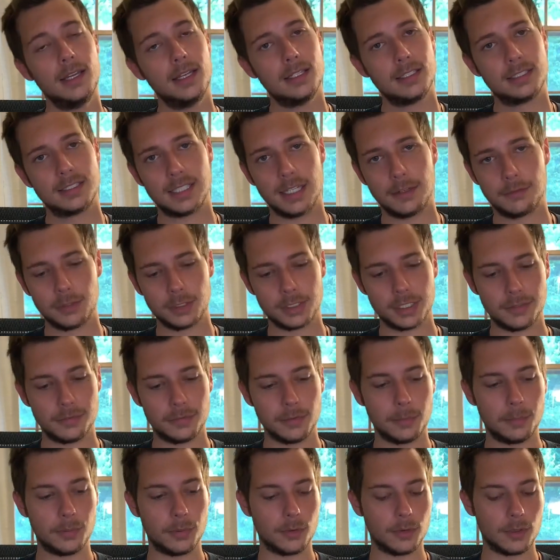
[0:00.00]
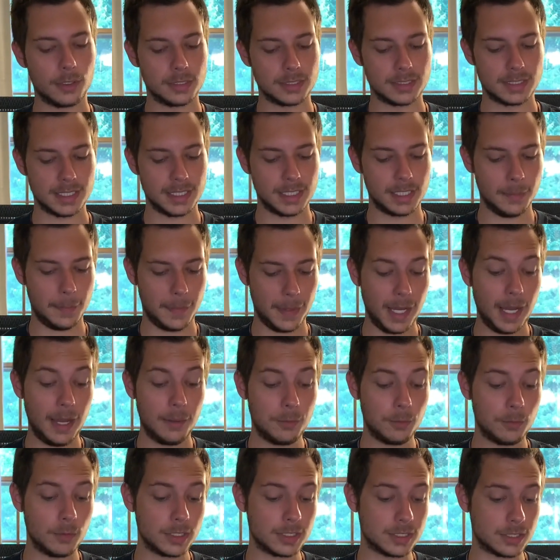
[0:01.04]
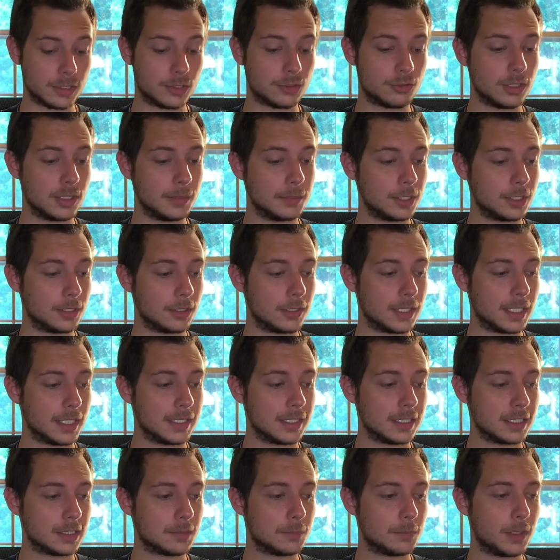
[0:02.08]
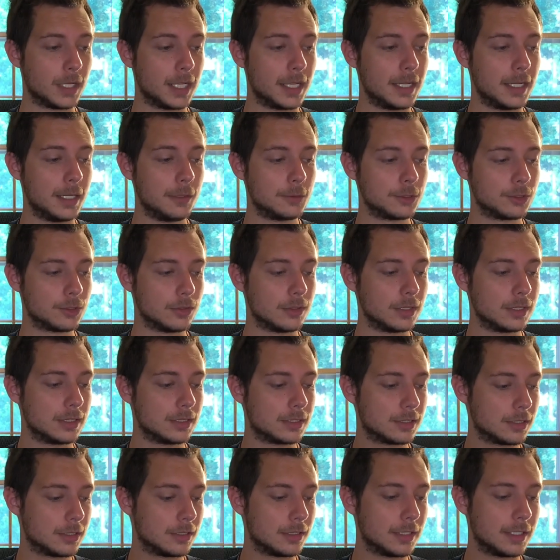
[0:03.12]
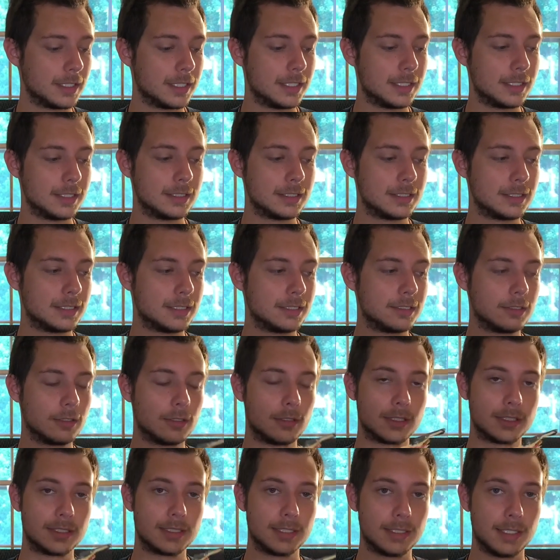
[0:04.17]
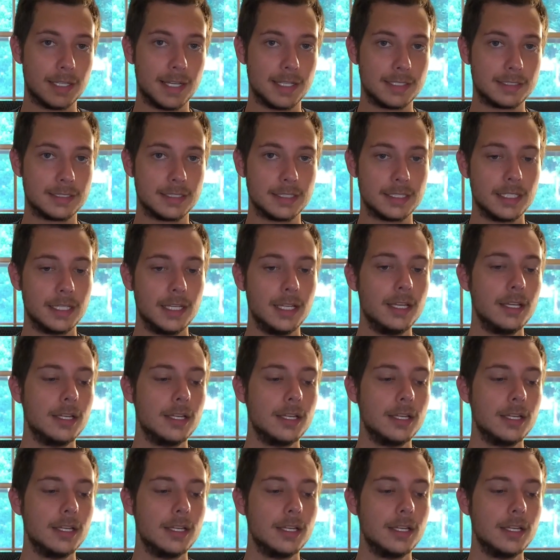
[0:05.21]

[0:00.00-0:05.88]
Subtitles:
several different boards, and the pop was extremely good on this, but it was only as good as long as it lasted.